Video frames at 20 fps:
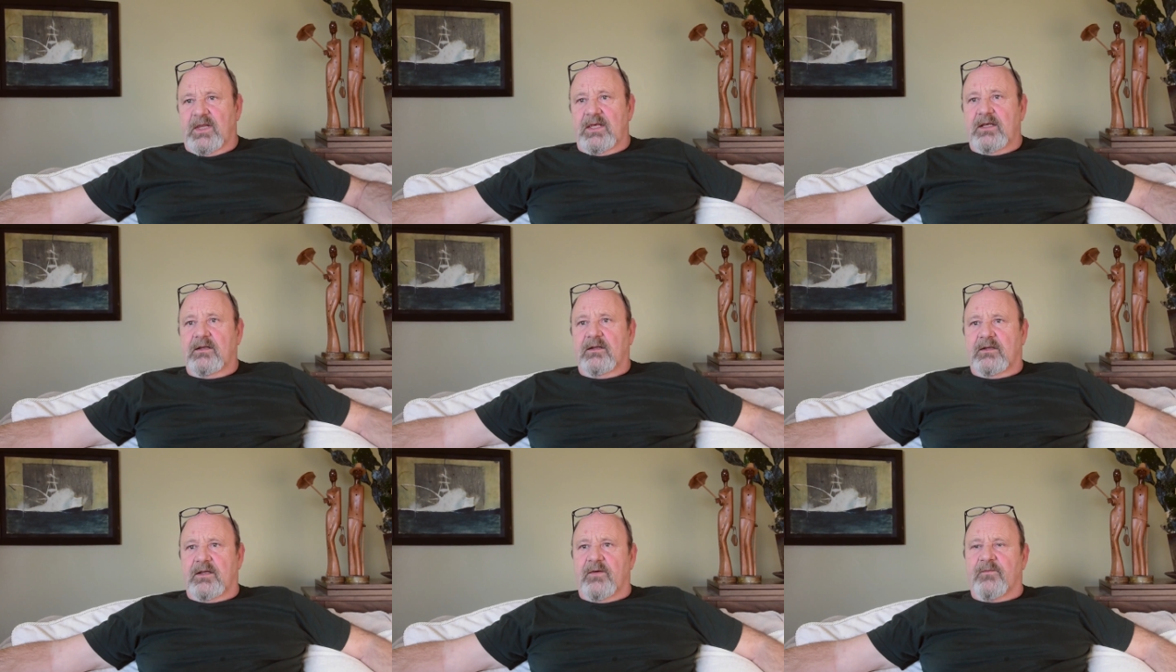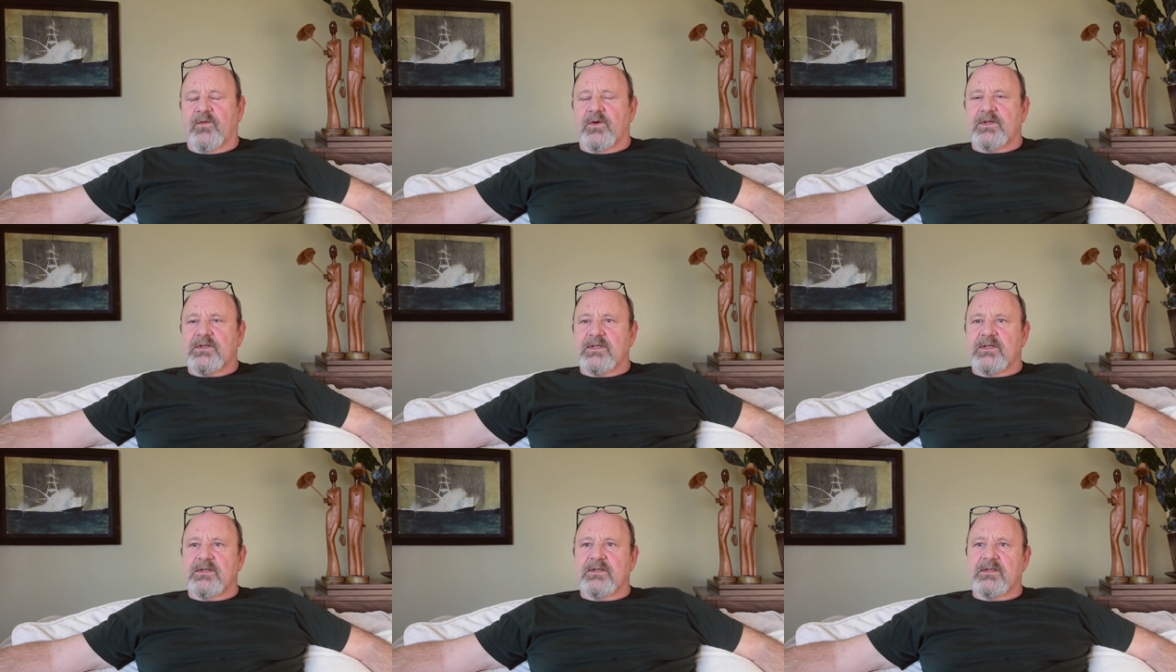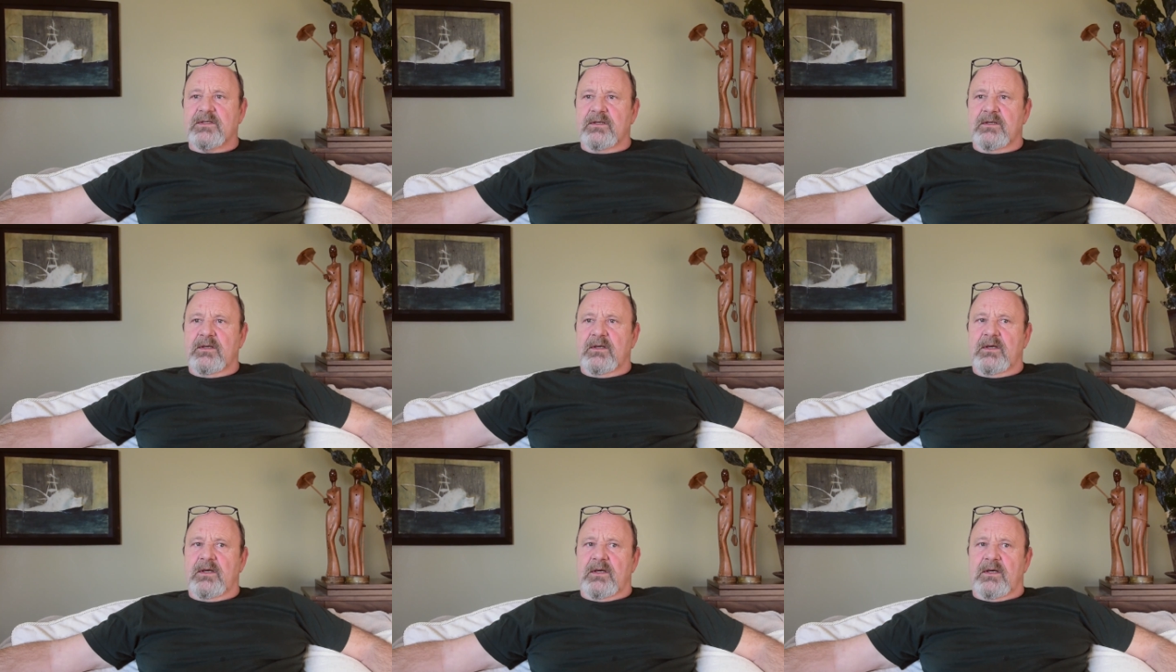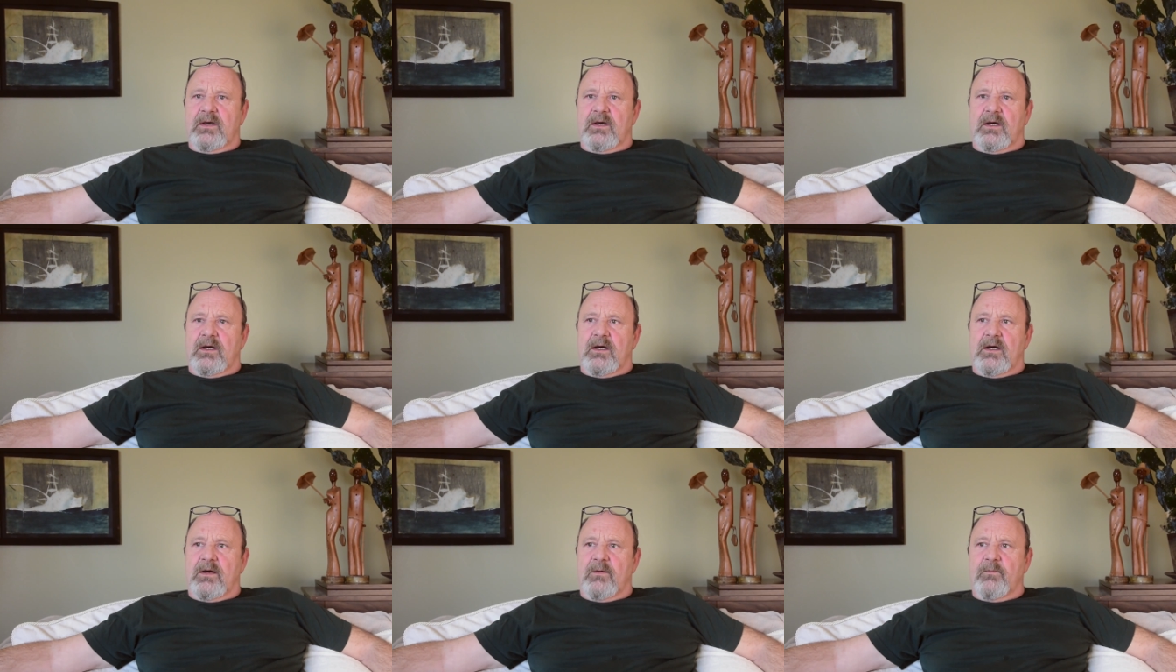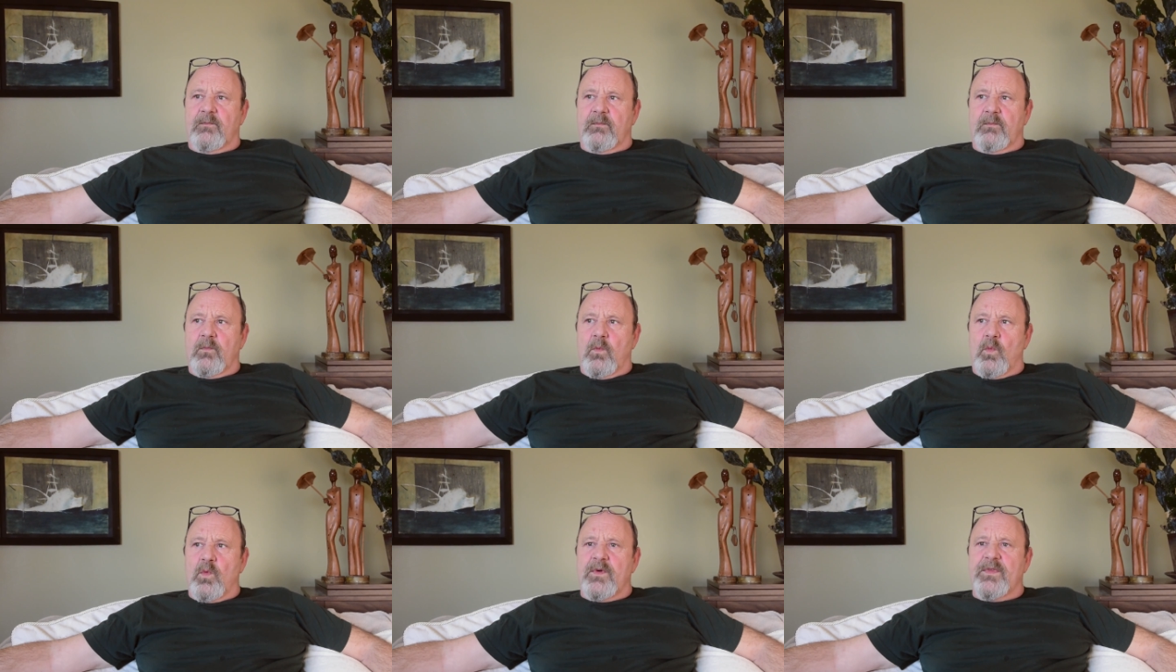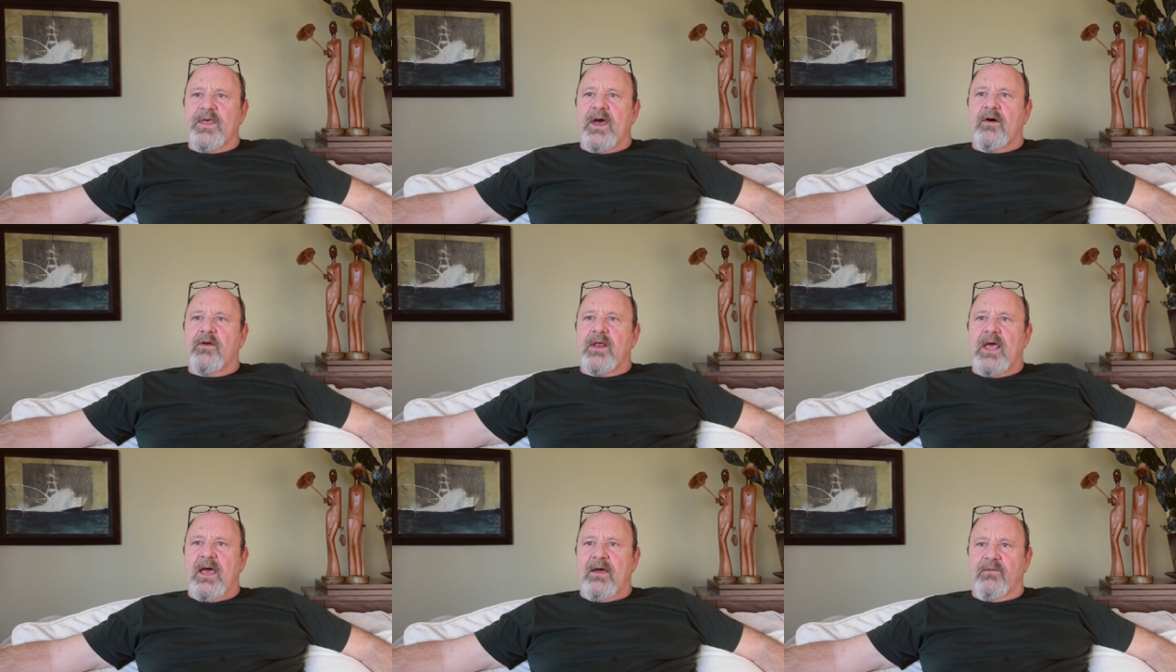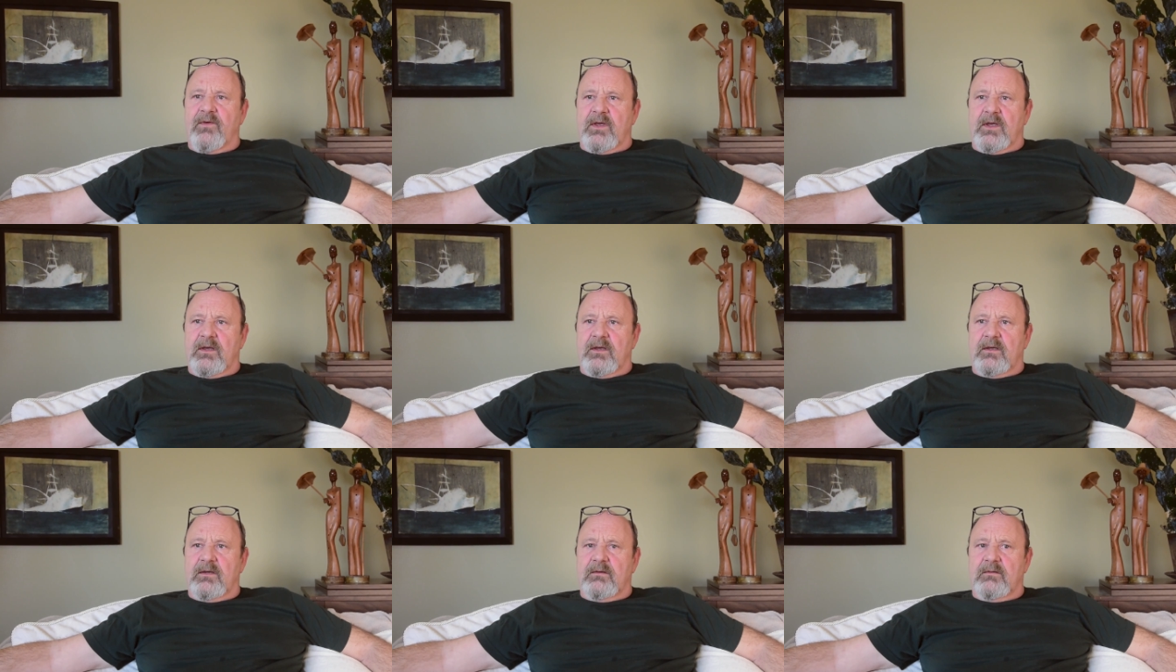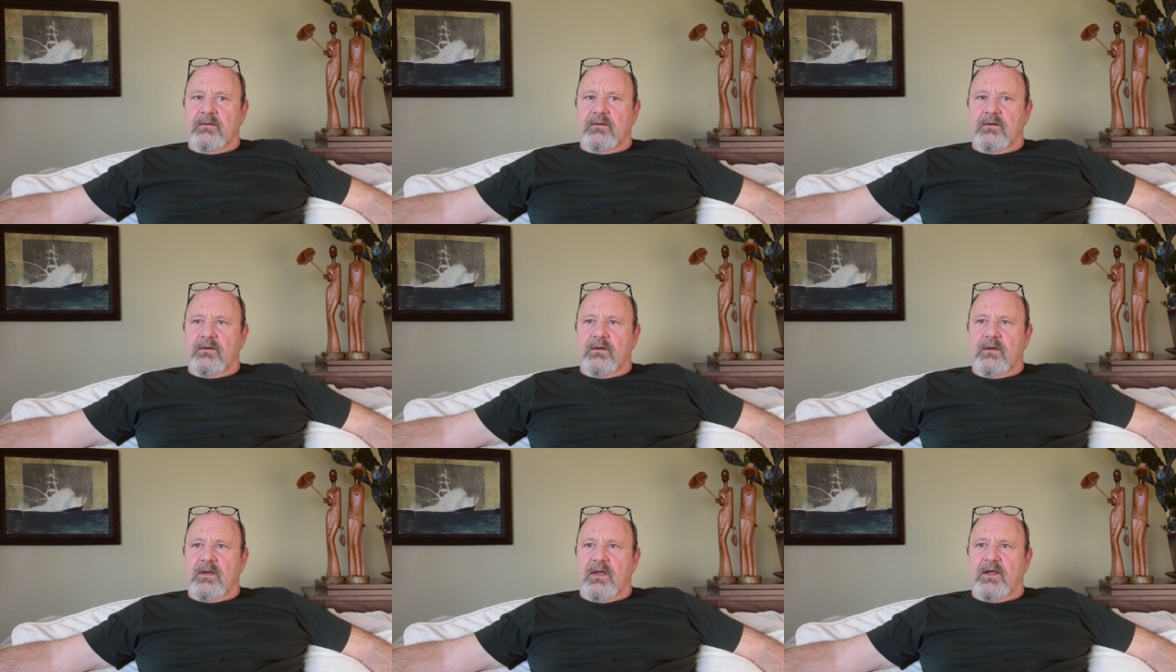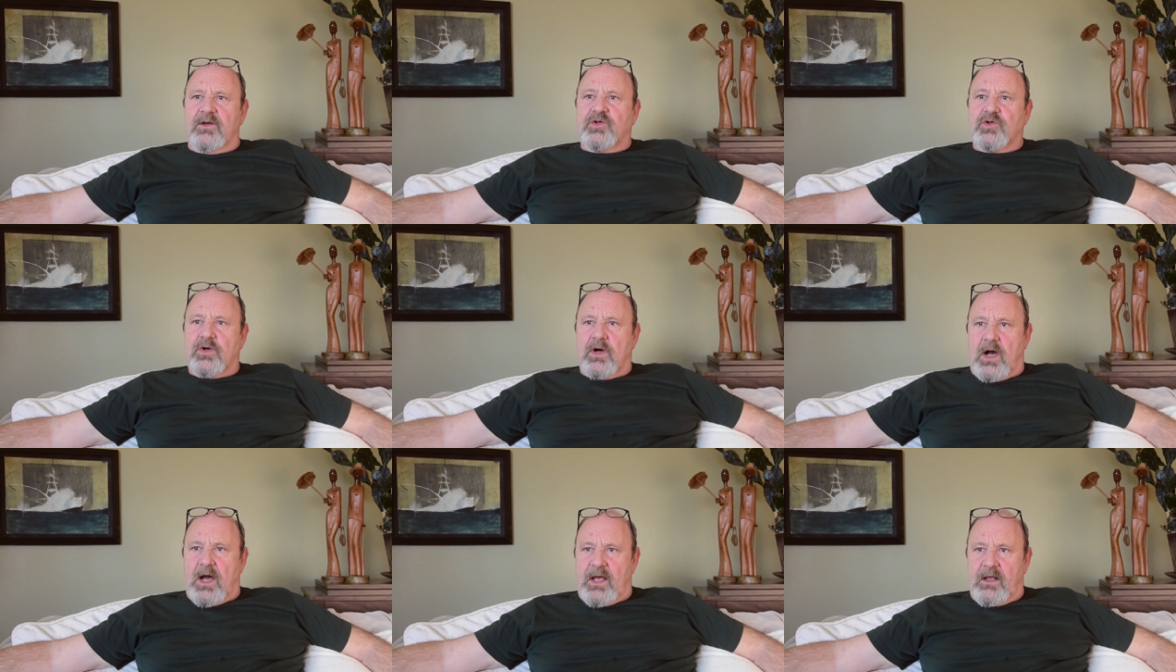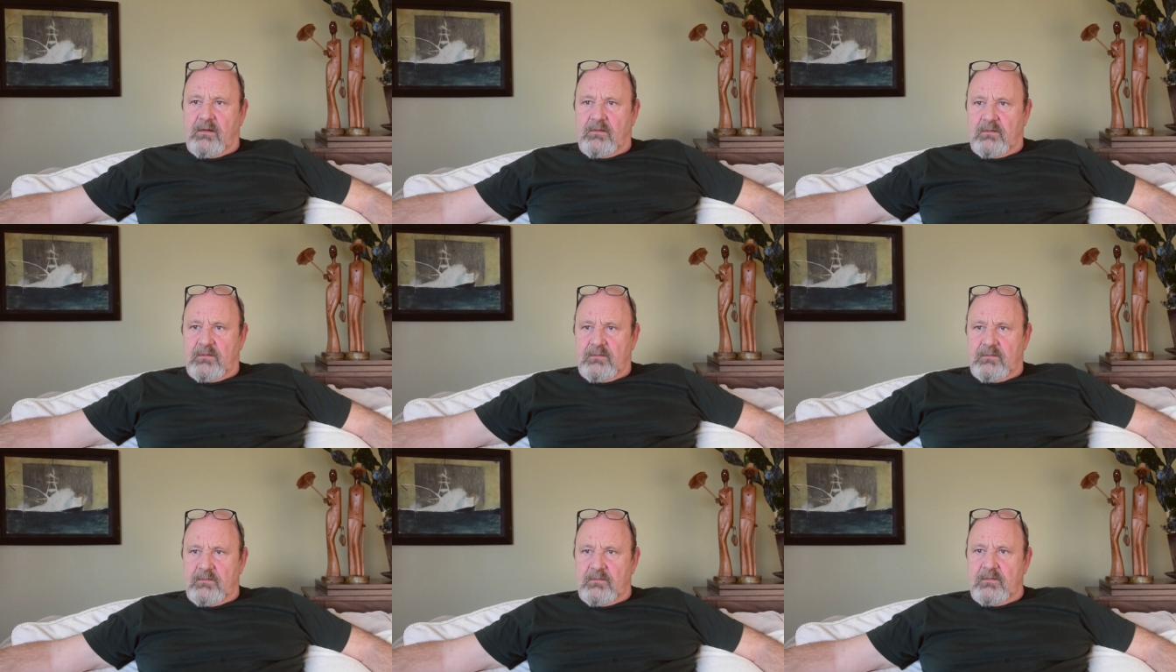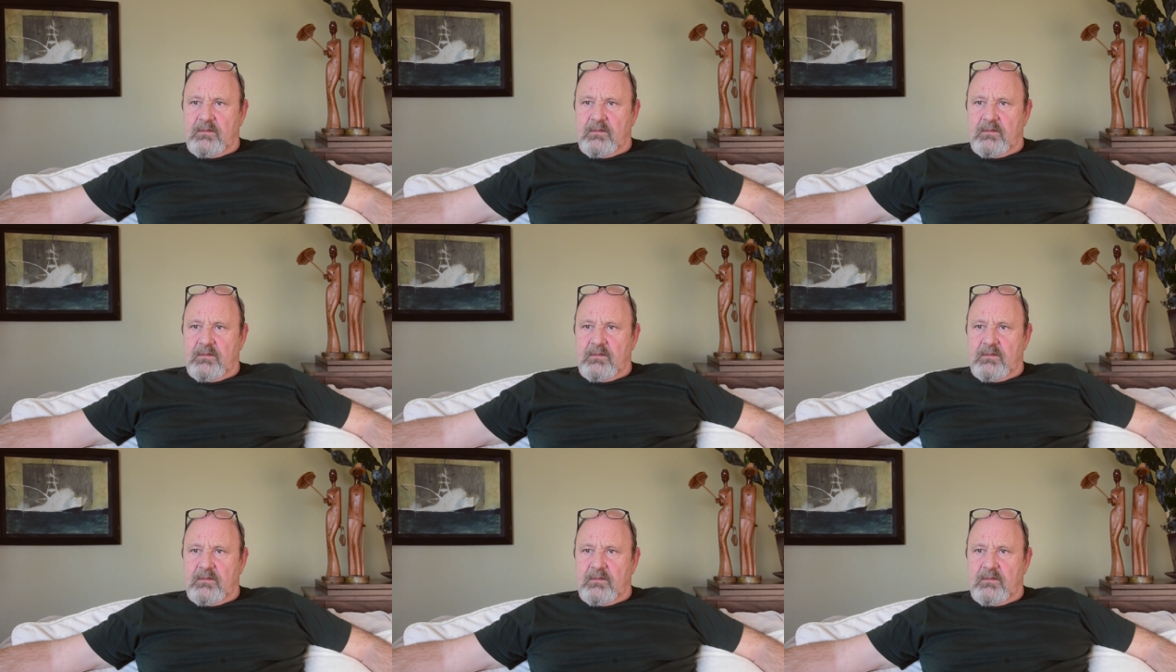legal differences um, without having a, a trial,